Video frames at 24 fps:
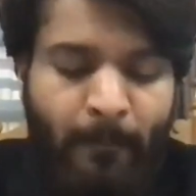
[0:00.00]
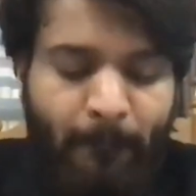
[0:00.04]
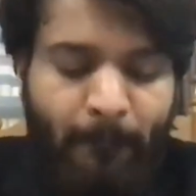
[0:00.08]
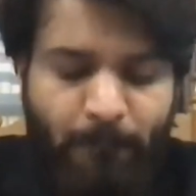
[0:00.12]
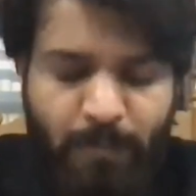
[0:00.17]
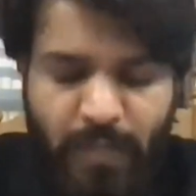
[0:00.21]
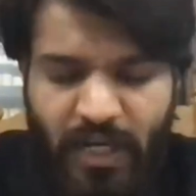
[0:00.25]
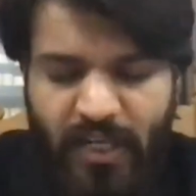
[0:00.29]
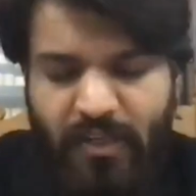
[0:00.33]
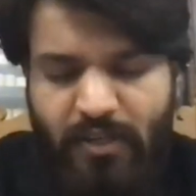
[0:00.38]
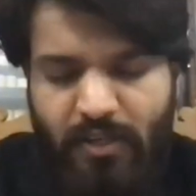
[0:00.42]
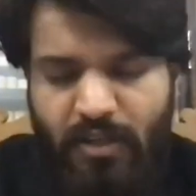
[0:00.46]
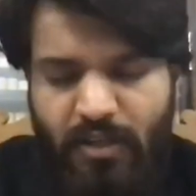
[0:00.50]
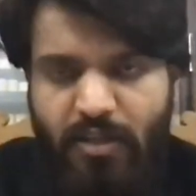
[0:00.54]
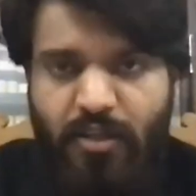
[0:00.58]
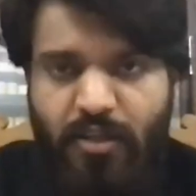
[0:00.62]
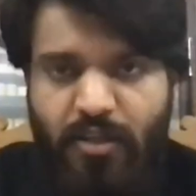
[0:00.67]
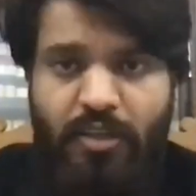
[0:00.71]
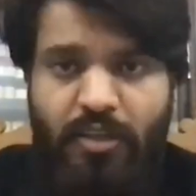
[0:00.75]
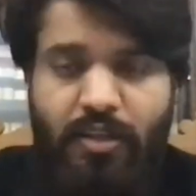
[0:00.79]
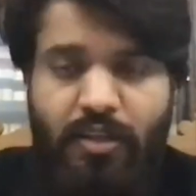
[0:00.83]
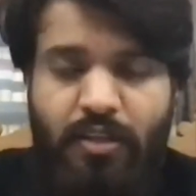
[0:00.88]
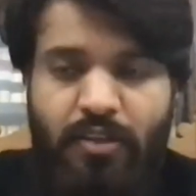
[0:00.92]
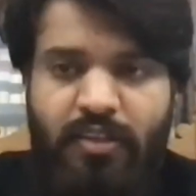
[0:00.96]
But
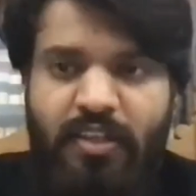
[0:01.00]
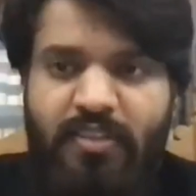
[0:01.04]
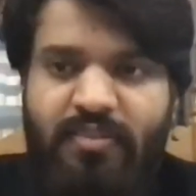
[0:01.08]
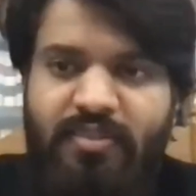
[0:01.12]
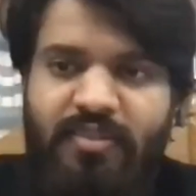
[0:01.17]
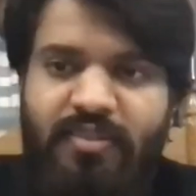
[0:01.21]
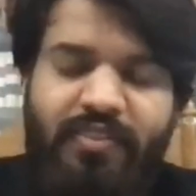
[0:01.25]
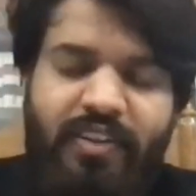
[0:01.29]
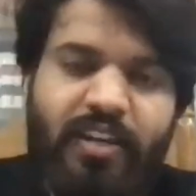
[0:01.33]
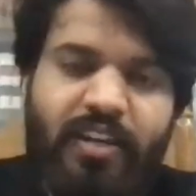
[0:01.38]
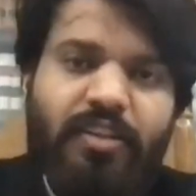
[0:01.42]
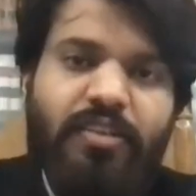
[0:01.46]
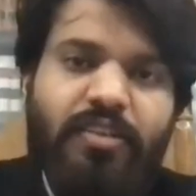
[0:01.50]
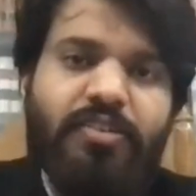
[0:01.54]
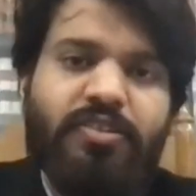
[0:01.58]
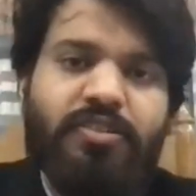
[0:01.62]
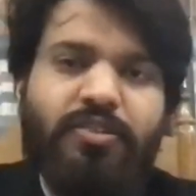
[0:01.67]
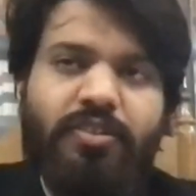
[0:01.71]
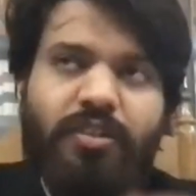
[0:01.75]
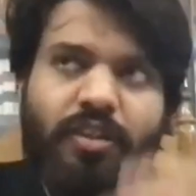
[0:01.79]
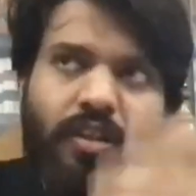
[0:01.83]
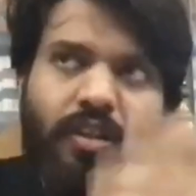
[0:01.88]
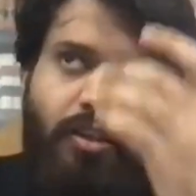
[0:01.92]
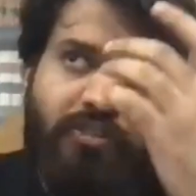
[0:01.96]
this is a very
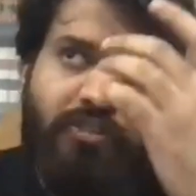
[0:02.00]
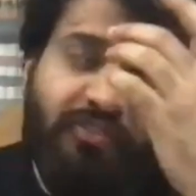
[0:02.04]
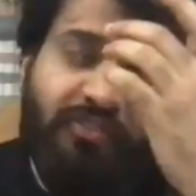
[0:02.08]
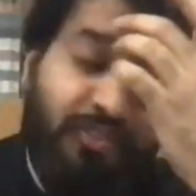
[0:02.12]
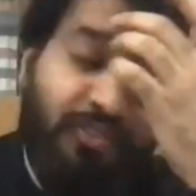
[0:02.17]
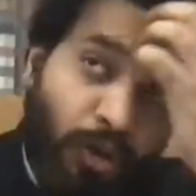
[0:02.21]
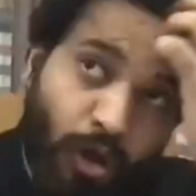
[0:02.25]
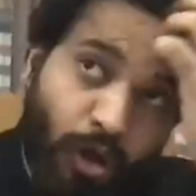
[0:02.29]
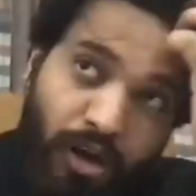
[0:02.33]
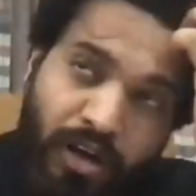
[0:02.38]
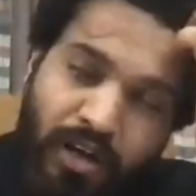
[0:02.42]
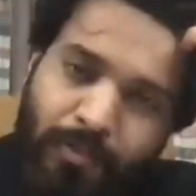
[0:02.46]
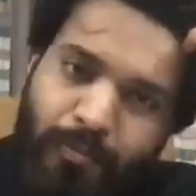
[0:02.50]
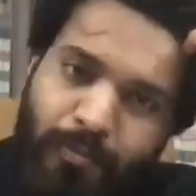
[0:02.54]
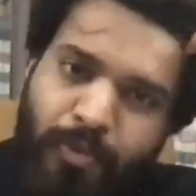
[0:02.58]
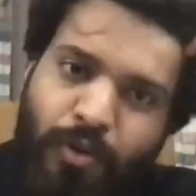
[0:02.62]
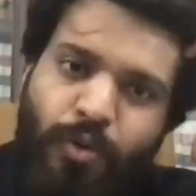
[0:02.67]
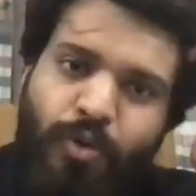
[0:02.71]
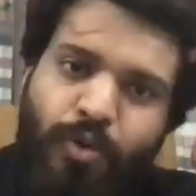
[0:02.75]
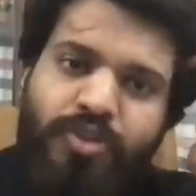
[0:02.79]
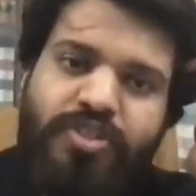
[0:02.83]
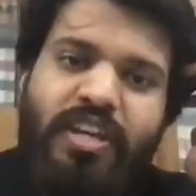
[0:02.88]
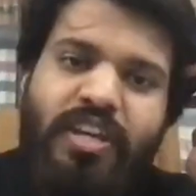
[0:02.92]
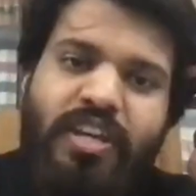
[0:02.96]
flawed
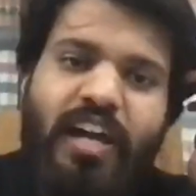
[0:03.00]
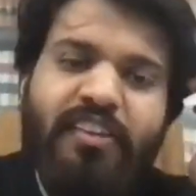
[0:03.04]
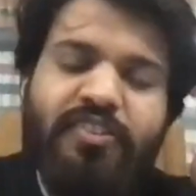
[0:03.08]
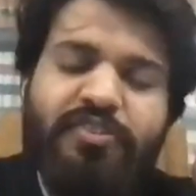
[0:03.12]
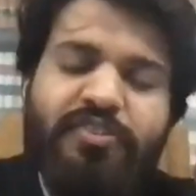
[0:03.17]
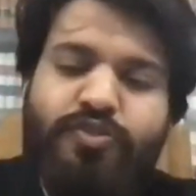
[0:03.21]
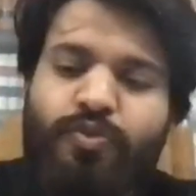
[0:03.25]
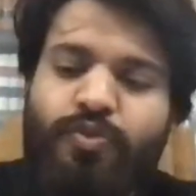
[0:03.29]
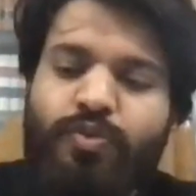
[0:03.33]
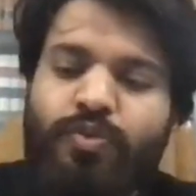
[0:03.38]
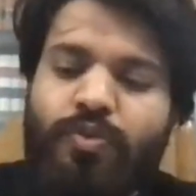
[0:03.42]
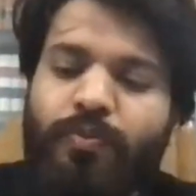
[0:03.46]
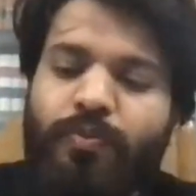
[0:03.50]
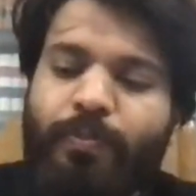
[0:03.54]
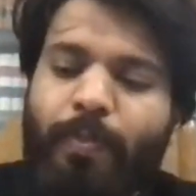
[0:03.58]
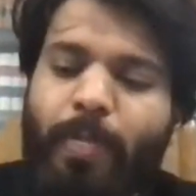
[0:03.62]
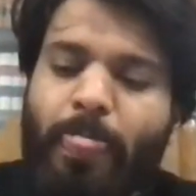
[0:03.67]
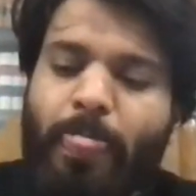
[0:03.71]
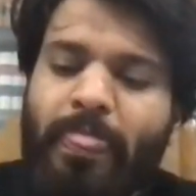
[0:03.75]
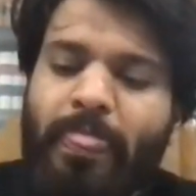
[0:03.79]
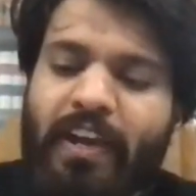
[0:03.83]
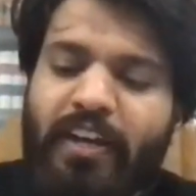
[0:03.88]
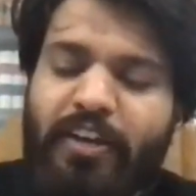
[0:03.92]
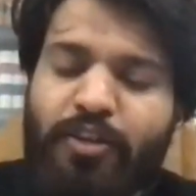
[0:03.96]
approach as to
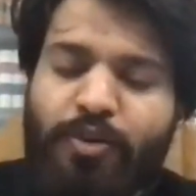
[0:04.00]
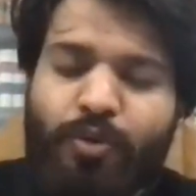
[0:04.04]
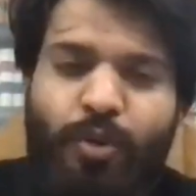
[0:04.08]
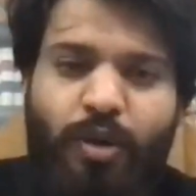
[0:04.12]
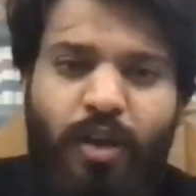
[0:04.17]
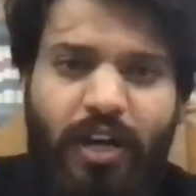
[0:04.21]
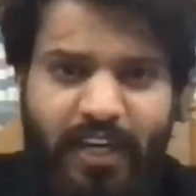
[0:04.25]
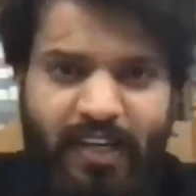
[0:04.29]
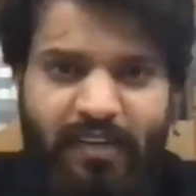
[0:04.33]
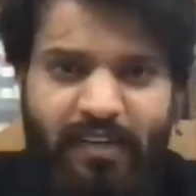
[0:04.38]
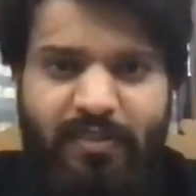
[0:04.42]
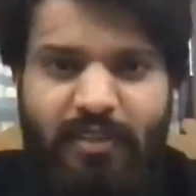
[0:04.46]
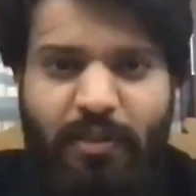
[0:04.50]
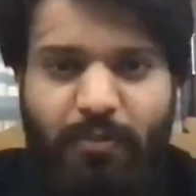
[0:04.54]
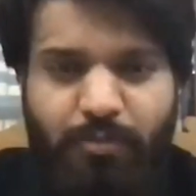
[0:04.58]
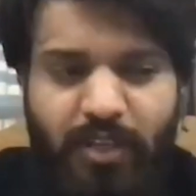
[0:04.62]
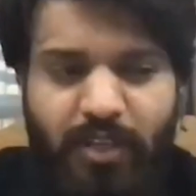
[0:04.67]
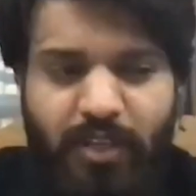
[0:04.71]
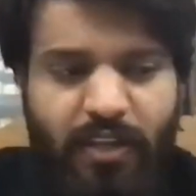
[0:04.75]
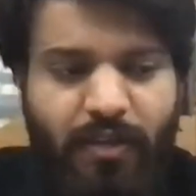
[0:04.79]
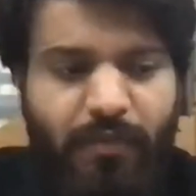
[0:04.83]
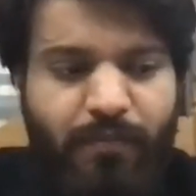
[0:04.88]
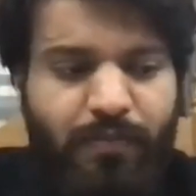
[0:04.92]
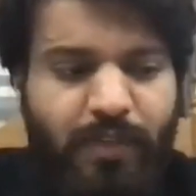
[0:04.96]
that you write
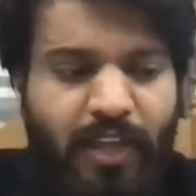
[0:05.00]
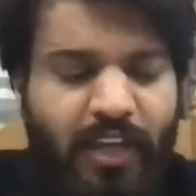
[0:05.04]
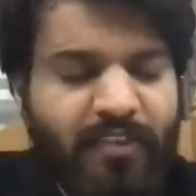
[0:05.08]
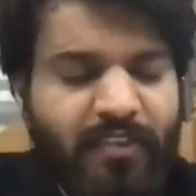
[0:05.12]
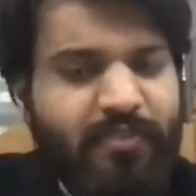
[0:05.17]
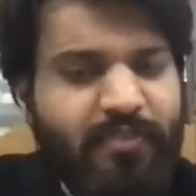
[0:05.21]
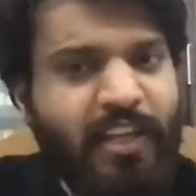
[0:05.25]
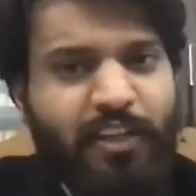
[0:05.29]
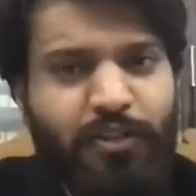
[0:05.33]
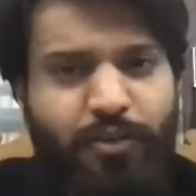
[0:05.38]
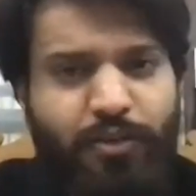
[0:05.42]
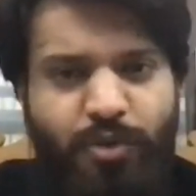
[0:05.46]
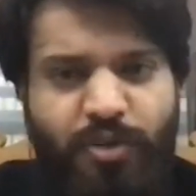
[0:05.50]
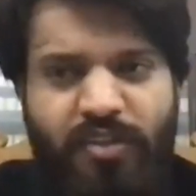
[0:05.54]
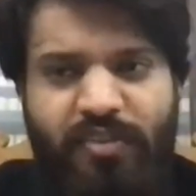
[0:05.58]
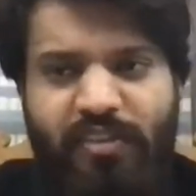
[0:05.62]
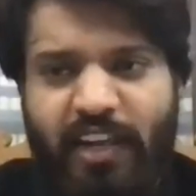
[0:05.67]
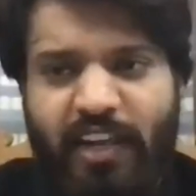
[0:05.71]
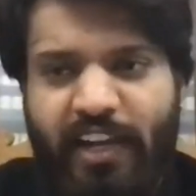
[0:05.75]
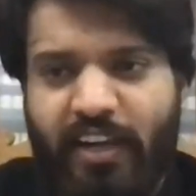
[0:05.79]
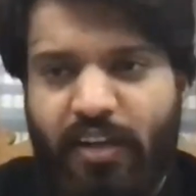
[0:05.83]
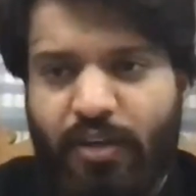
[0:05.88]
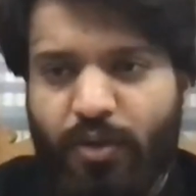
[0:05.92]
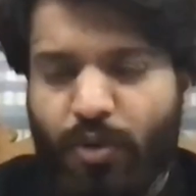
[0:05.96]
something and then you
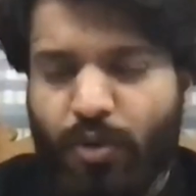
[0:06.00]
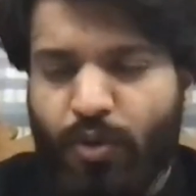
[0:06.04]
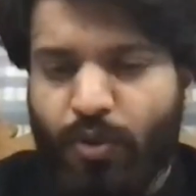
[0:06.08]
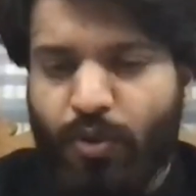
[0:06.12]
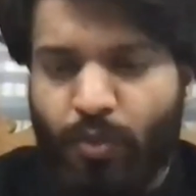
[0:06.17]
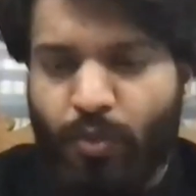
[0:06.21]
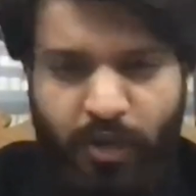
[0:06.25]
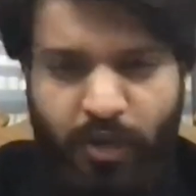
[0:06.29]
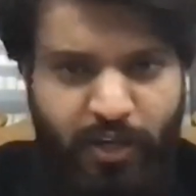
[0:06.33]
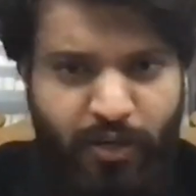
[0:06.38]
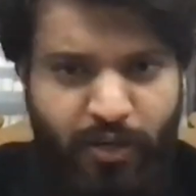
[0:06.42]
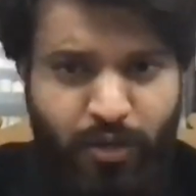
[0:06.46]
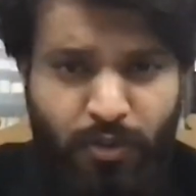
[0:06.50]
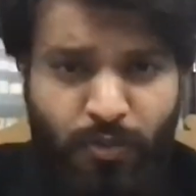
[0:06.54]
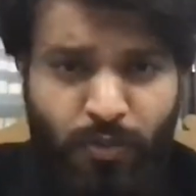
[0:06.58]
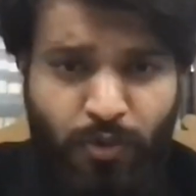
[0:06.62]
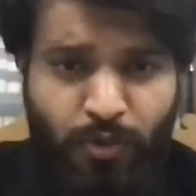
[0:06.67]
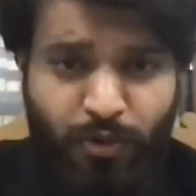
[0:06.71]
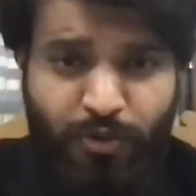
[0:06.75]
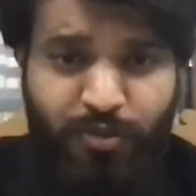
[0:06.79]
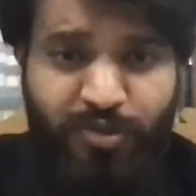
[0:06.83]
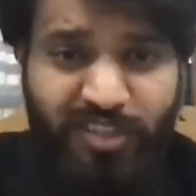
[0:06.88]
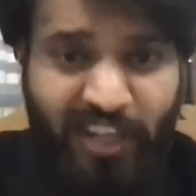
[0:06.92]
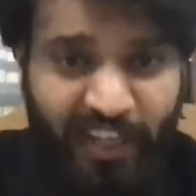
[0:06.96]
decide, oh, where do you want
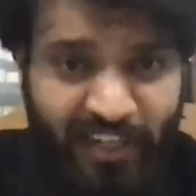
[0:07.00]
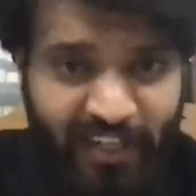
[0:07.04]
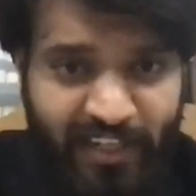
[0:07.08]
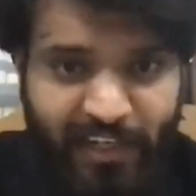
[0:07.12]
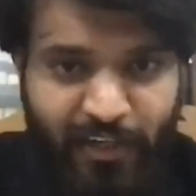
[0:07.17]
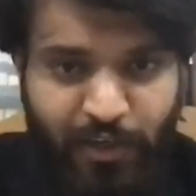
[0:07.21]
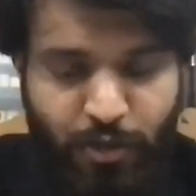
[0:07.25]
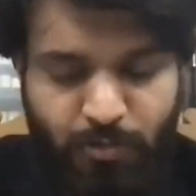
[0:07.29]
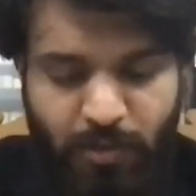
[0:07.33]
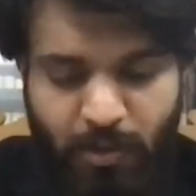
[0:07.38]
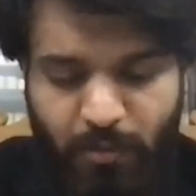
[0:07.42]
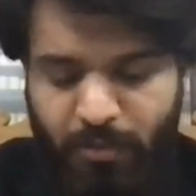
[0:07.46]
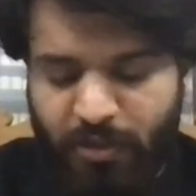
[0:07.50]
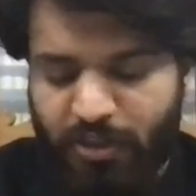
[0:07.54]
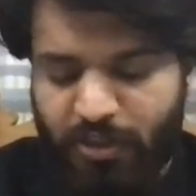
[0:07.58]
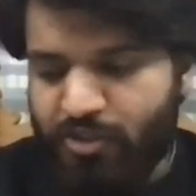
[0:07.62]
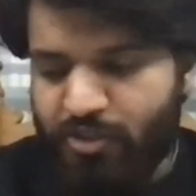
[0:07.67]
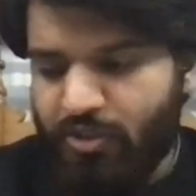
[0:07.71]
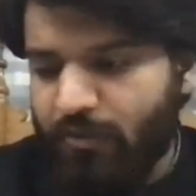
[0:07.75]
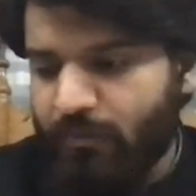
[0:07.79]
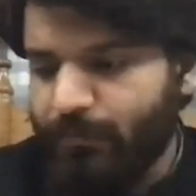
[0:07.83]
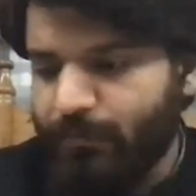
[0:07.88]
to send it to publish?